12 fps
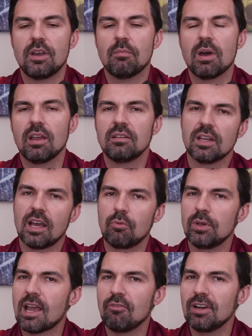But
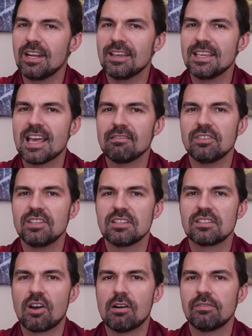we don't really need that for
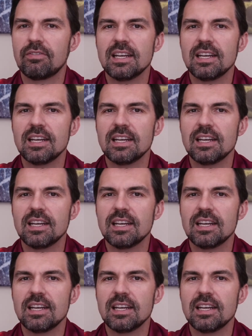disc golf.